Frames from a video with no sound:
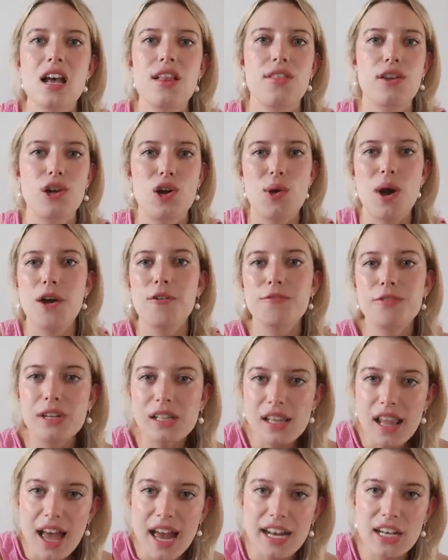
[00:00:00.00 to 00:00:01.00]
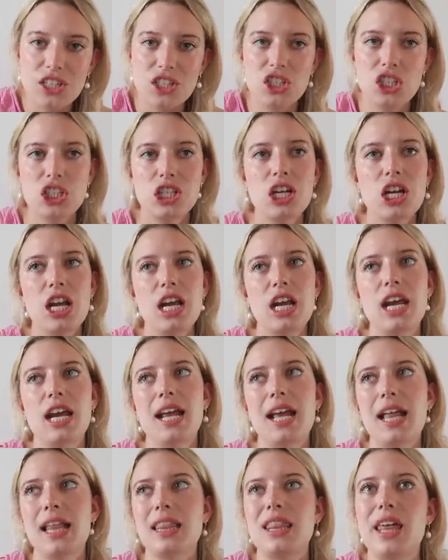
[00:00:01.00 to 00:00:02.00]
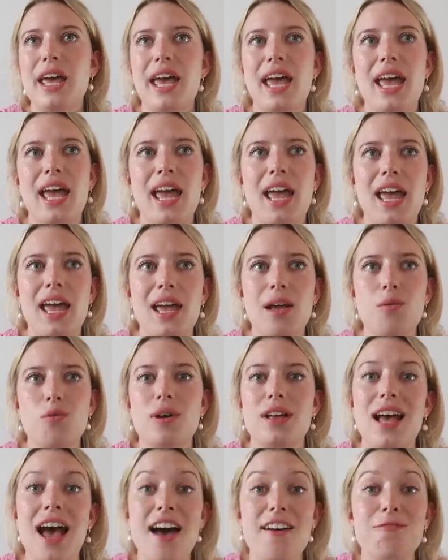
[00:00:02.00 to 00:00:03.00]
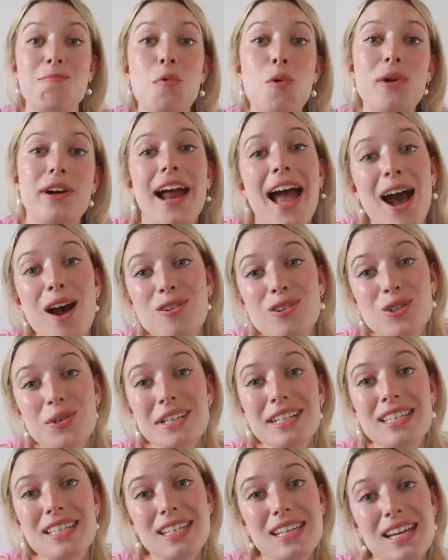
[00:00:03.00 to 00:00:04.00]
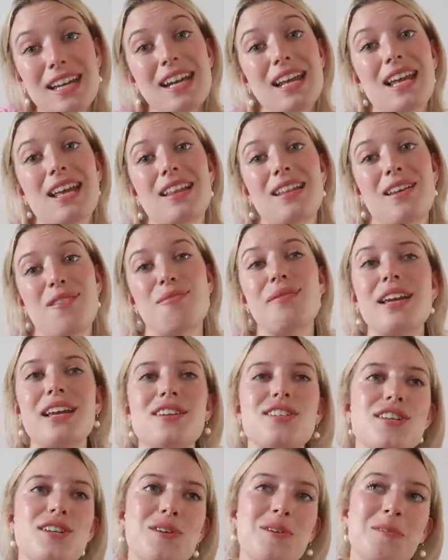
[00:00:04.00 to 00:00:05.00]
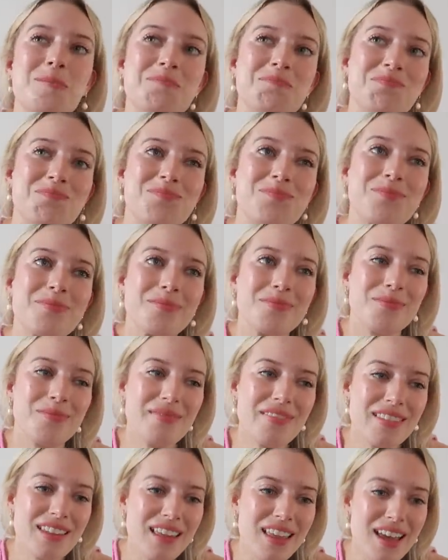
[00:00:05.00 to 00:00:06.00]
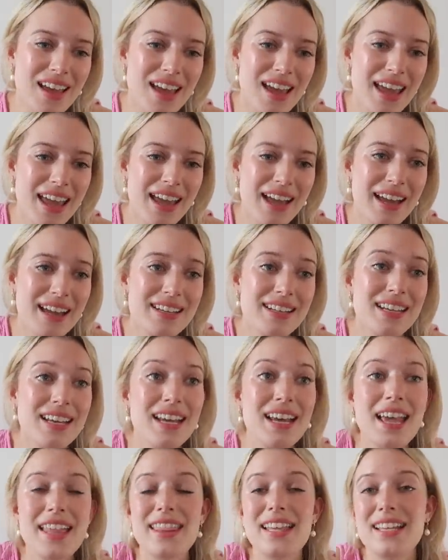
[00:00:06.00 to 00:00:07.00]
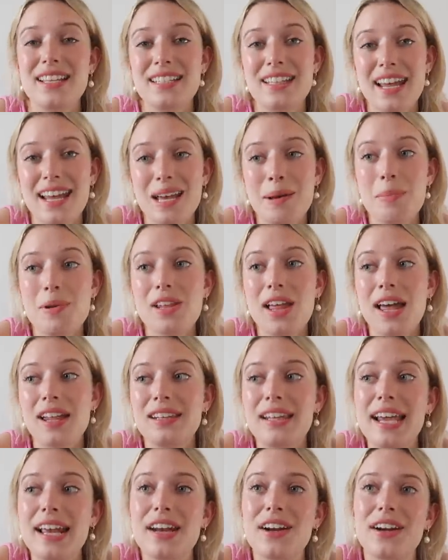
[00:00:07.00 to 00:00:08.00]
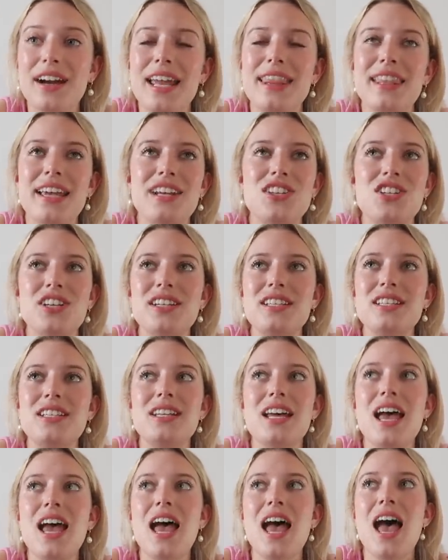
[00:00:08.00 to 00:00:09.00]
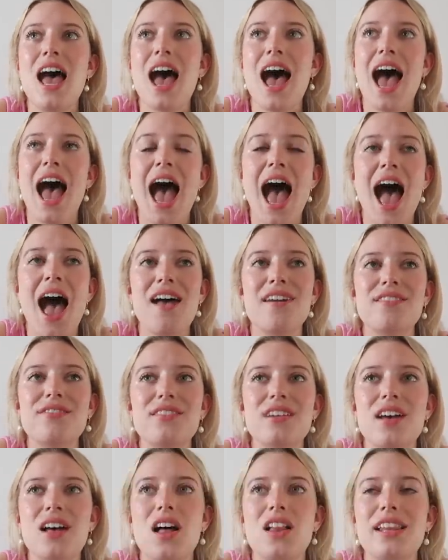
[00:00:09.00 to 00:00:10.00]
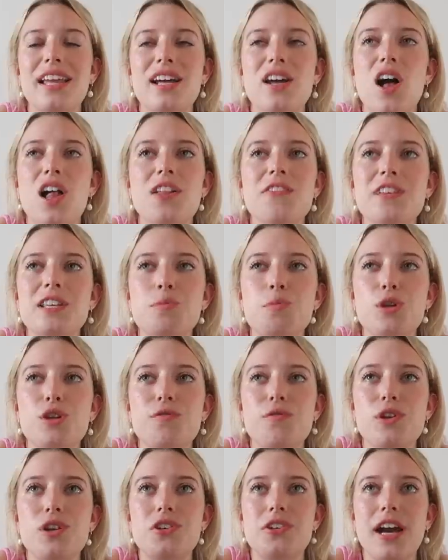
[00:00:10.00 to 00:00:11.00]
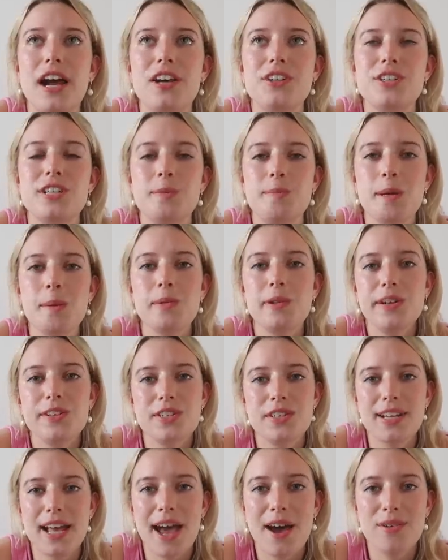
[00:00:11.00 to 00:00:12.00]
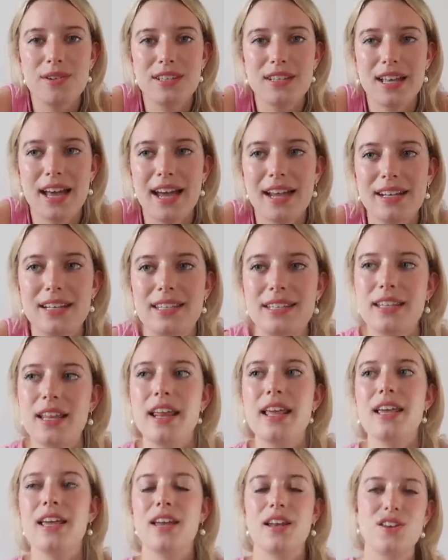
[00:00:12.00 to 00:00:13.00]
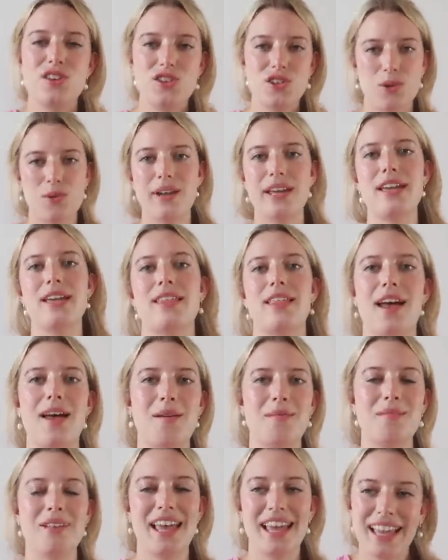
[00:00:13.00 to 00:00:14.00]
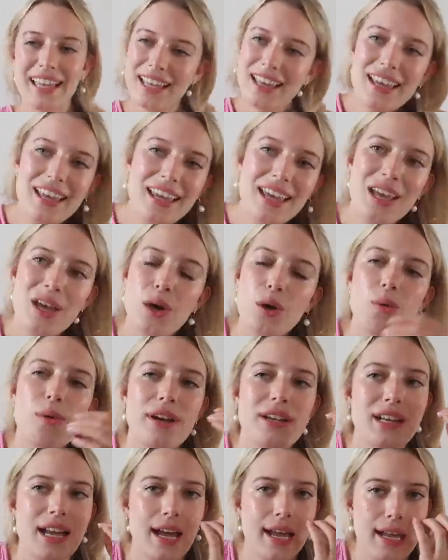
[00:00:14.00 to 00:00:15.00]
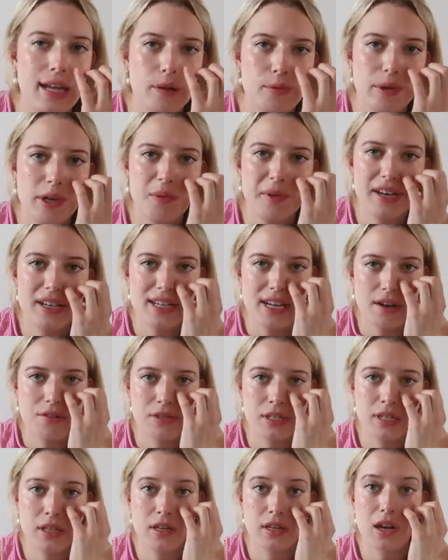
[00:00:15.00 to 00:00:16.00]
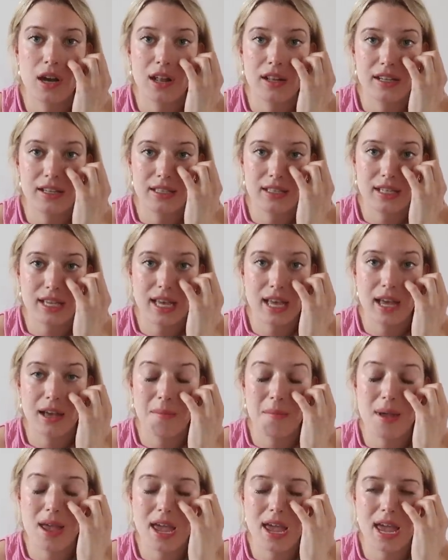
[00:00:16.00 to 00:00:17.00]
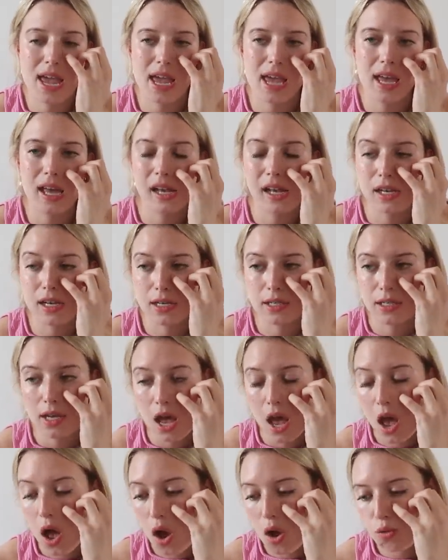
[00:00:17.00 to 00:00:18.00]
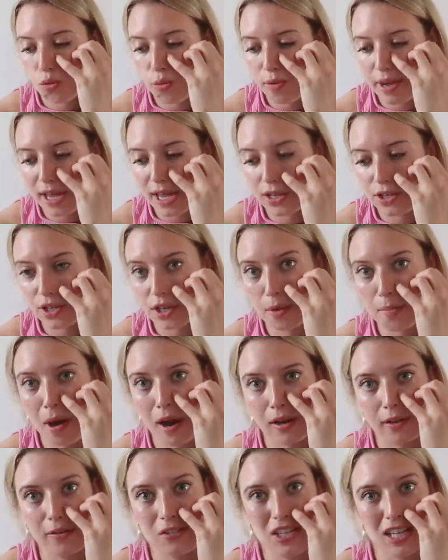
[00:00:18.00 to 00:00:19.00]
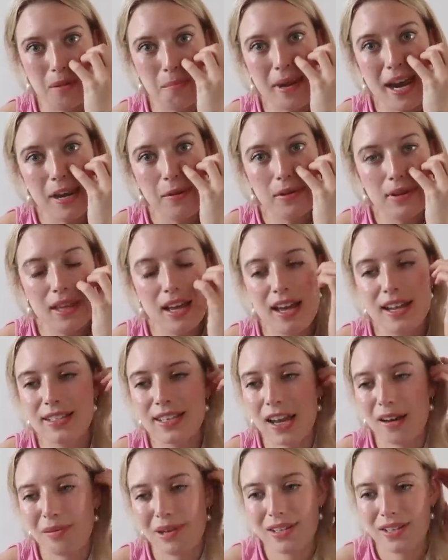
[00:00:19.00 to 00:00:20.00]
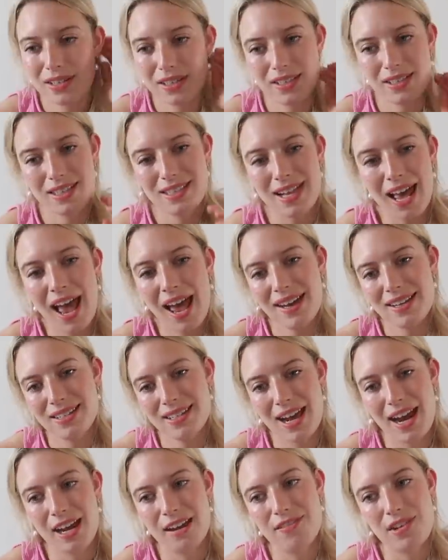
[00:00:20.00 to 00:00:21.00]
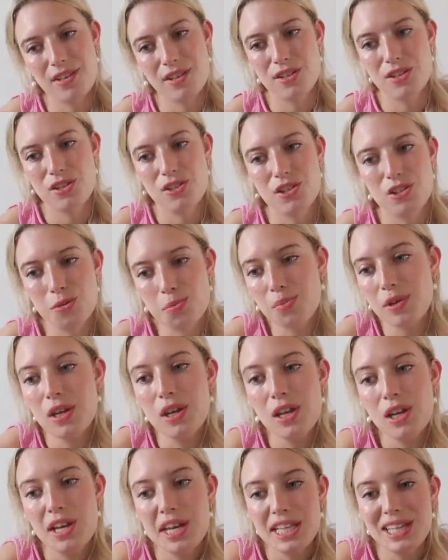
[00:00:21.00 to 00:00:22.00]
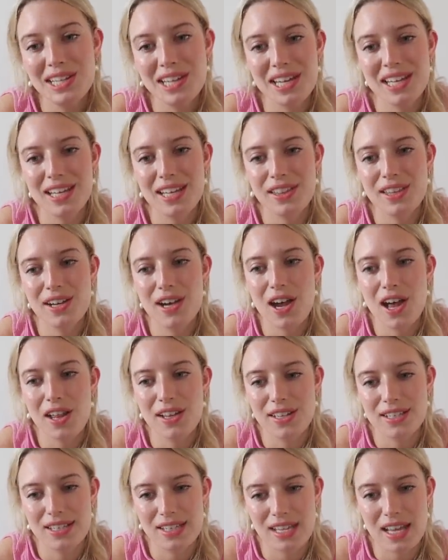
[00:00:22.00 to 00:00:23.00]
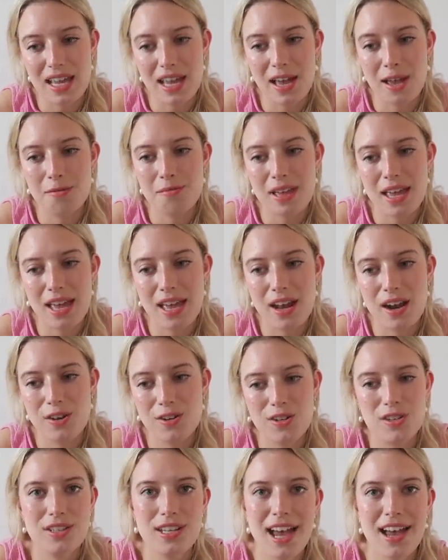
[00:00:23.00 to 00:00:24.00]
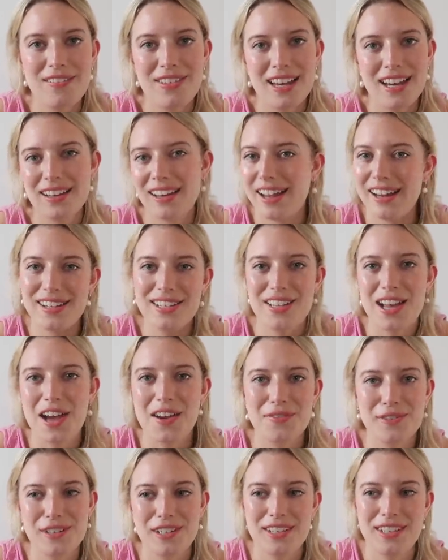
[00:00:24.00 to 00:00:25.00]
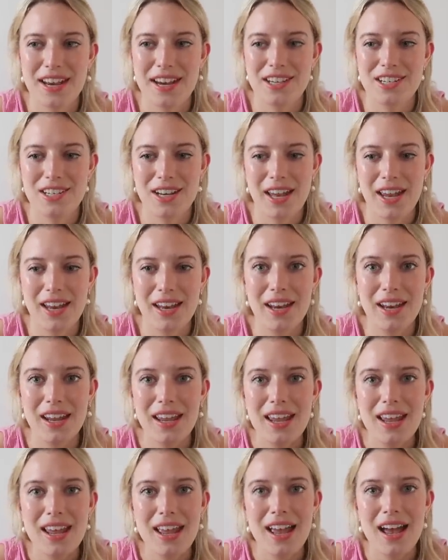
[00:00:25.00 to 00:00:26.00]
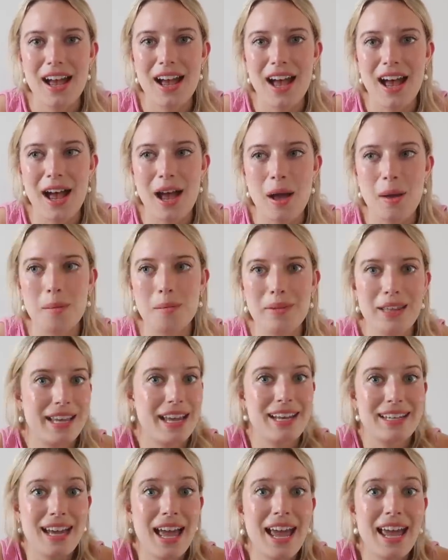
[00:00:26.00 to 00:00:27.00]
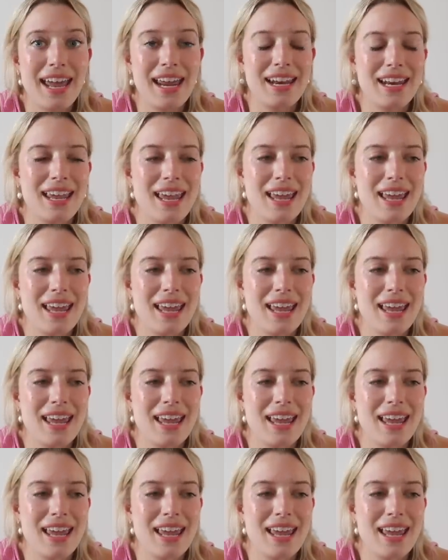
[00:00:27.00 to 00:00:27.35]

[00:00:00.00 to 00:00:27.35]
They'll go out for lunch. They have more outdoor seating than we do. And they stay up a lot later, and they just have like all of these beautiful attractions. People are just outside sitting enjoying them. Like one night we went down to the Colosseum and we took a bottle of champagne with us, and we just sat kind of on the stoop looking at the Colosseum and just having a nice conversation um, like at night.